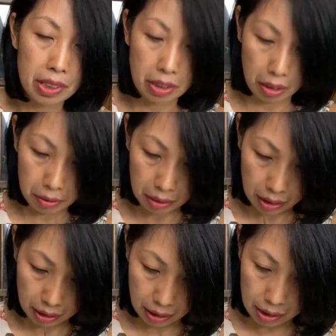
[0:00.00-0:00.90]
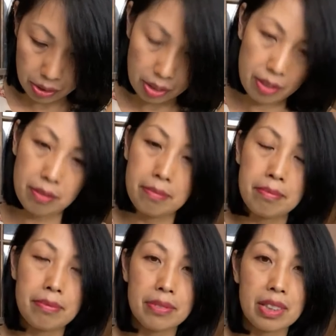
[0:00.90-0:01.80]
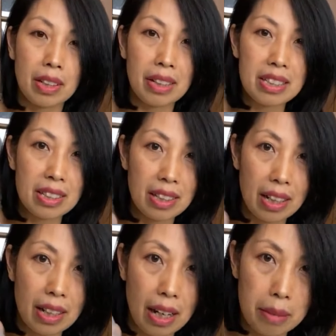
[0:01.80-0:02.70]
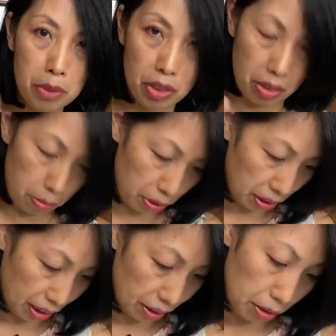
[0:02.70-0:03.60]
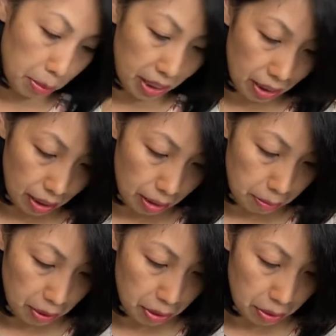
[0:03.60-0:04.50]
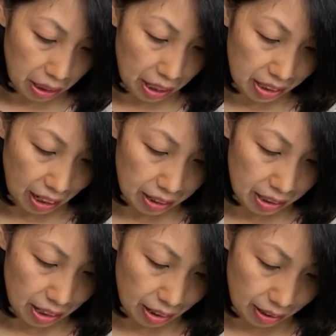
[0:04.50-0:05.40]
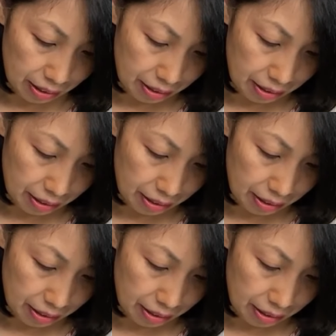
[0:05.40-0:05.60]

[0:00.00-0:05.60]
So it's in there. I'm just putting a little bit in it, but you get the idea.